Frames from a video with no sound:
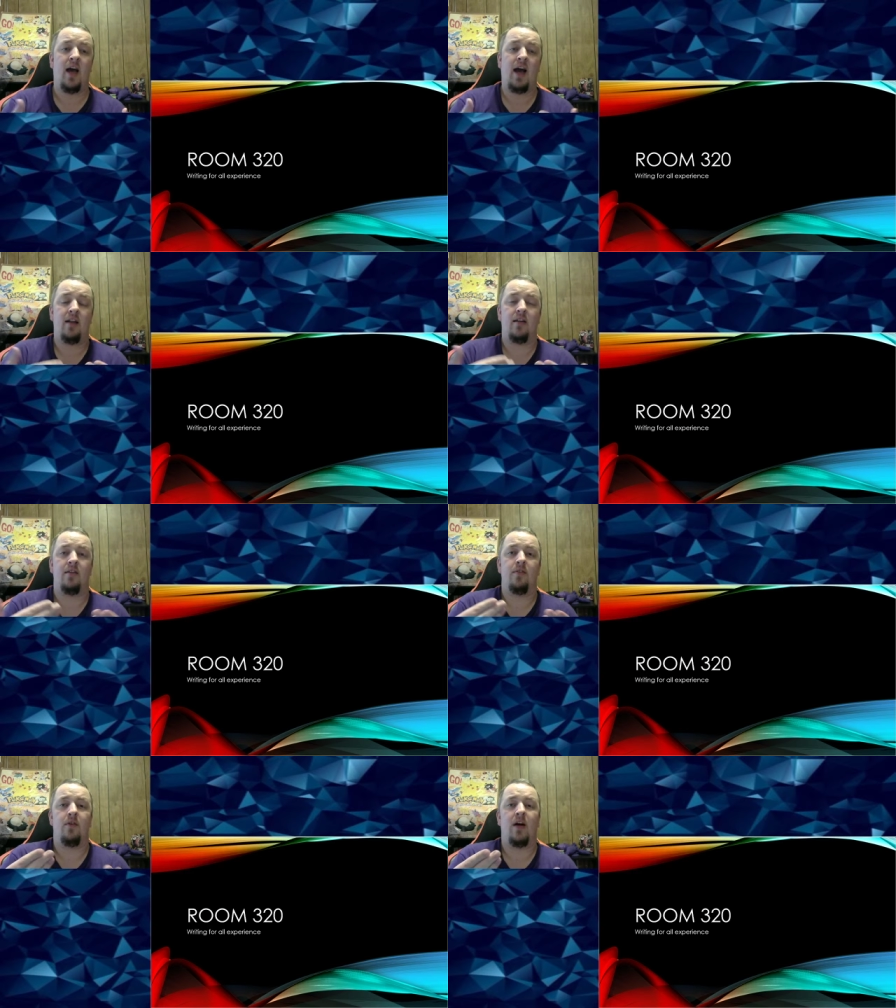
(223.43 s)

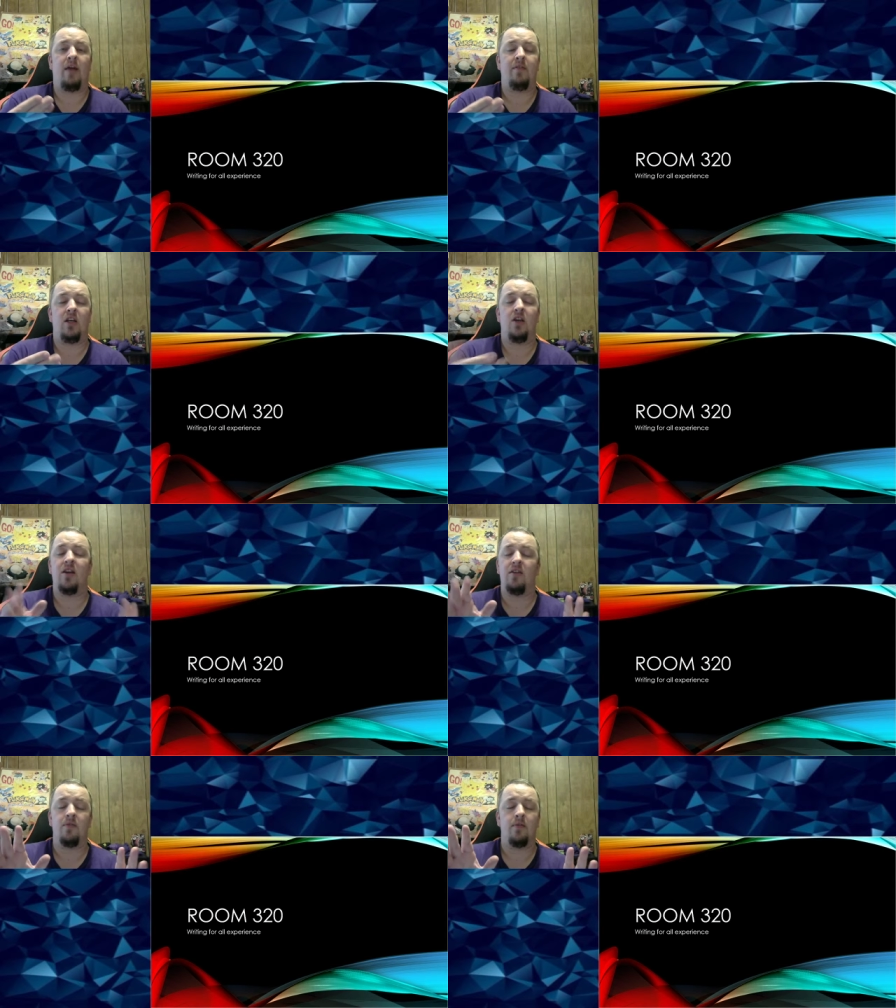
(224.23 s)
I mean, you
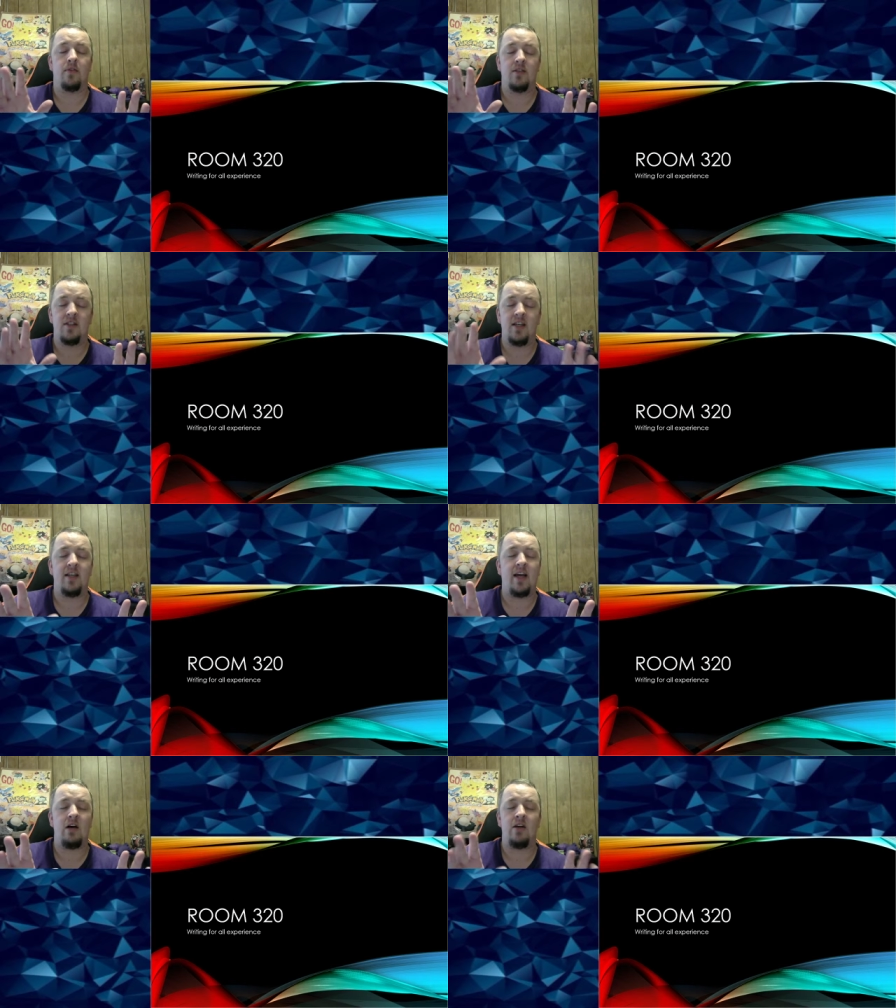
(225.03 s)
can sit
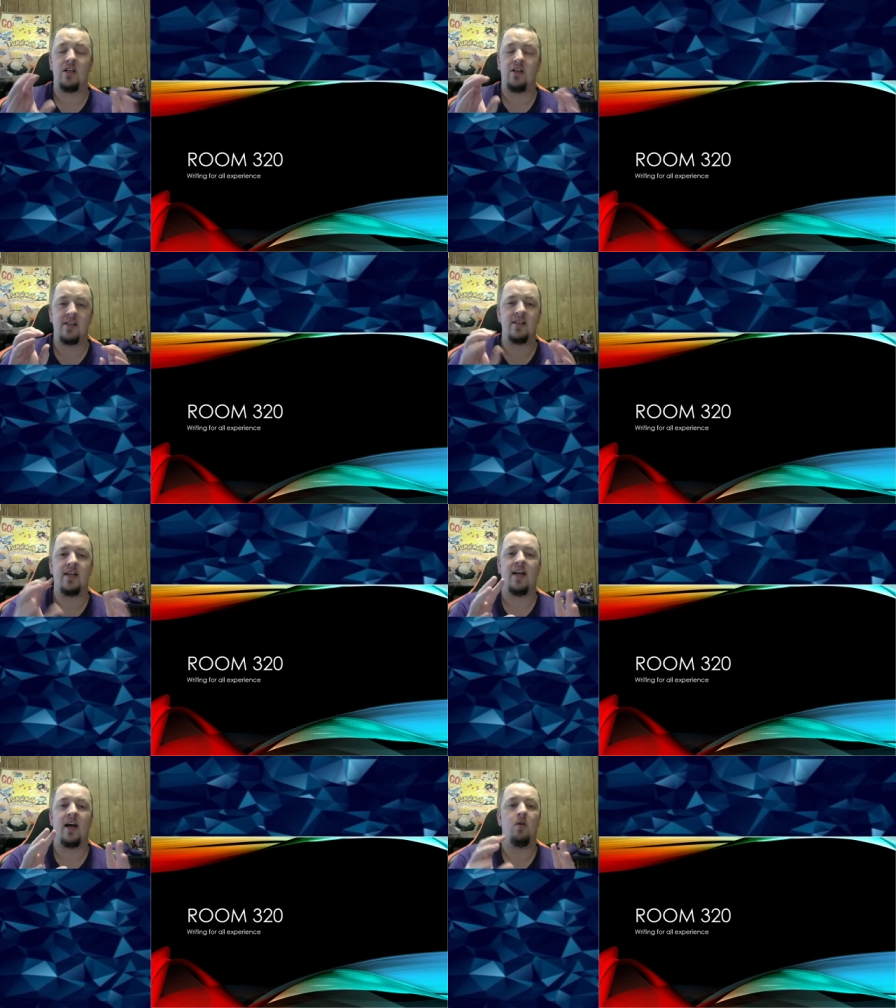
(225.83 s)
down and you can
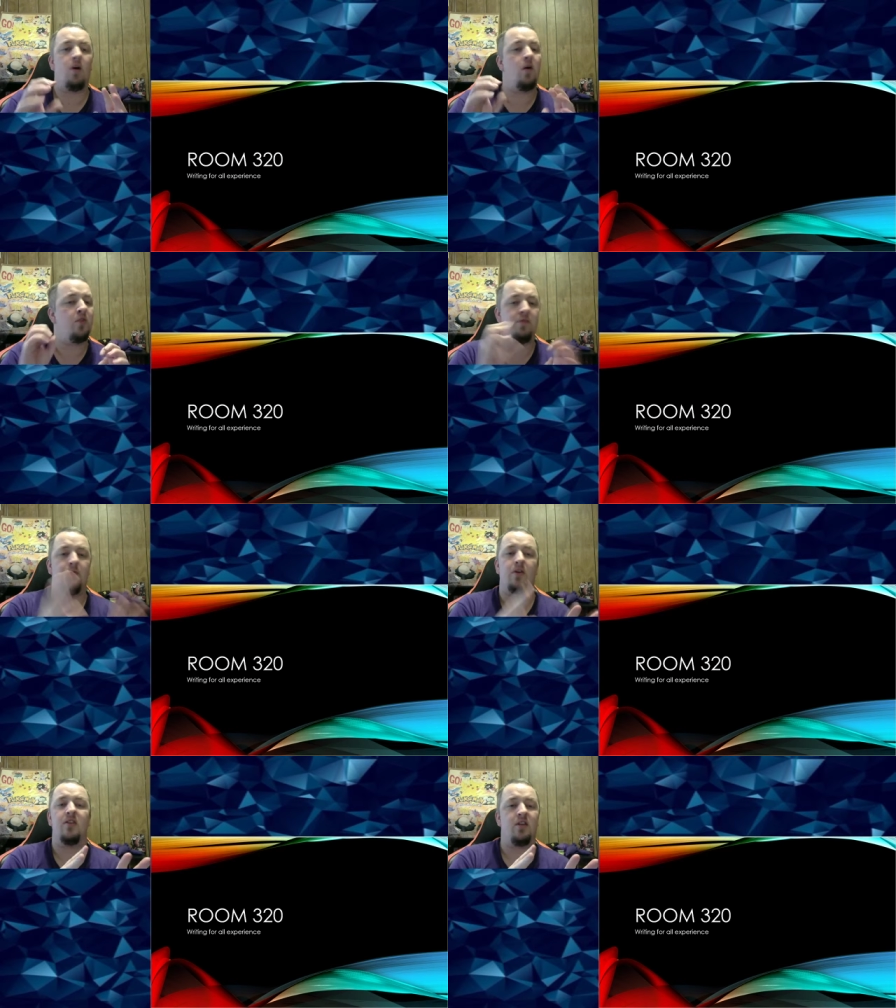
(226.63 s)
set out, oh, this
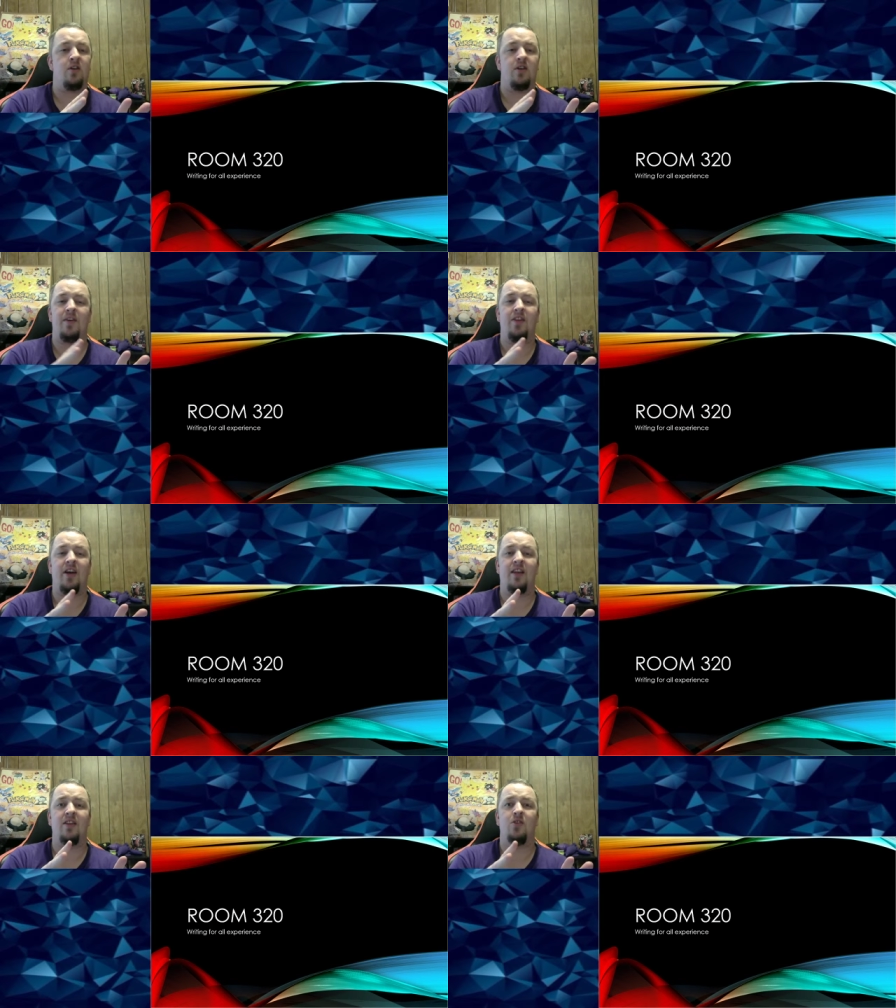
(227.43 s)
person is going to be
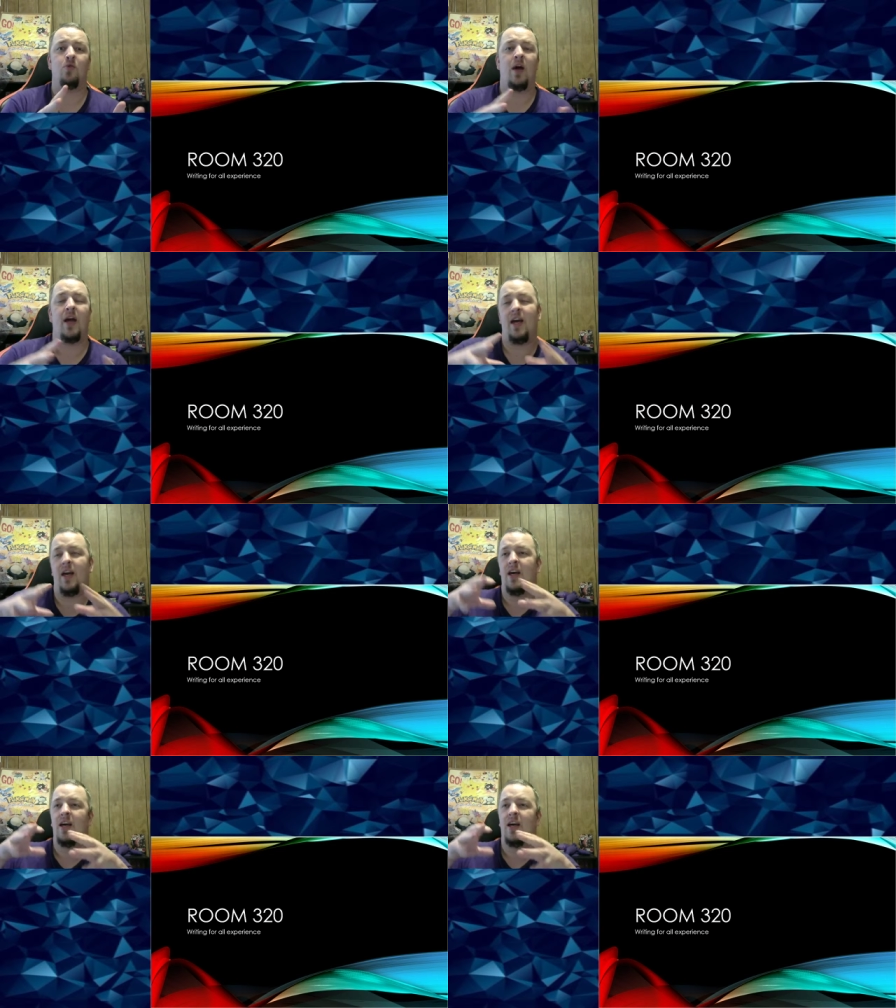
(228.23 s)
thinking this way.